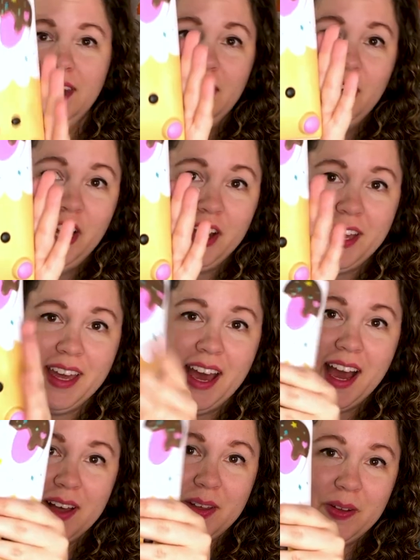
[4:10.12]
Look
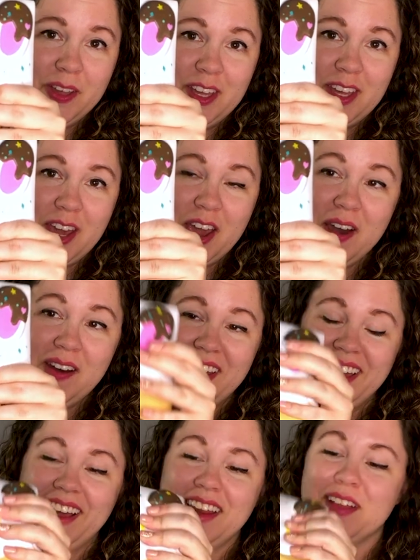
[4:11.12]
how
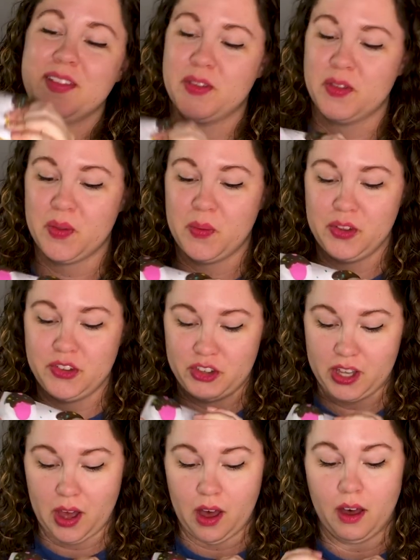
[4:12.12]
cute, and it's squishy.